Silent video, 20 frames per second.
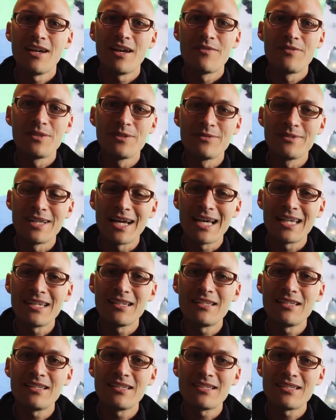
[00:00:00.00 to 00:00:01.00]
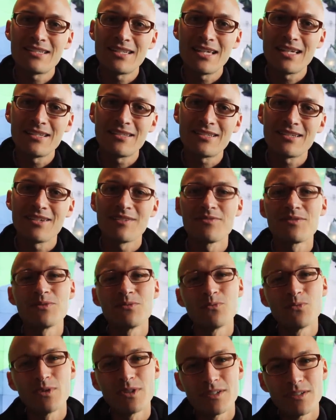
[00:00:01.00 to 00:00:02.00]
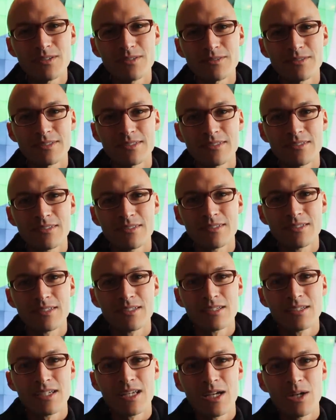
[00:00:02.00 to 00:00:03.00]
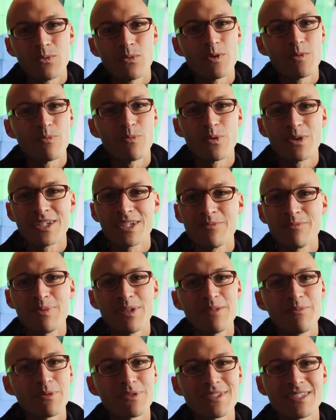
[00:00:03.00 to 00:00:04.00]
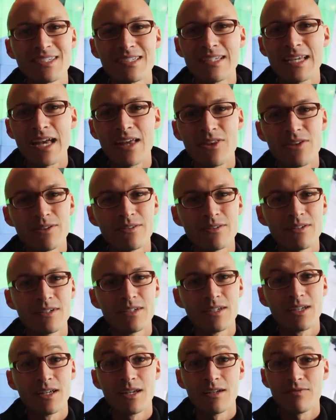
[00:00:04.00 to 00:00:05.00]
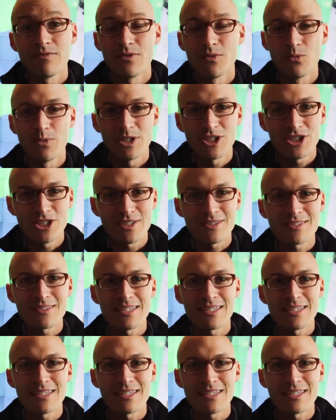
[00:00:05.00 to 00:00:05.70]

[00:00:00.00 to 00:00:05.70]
of the United States of the world. We're bringing people together for which it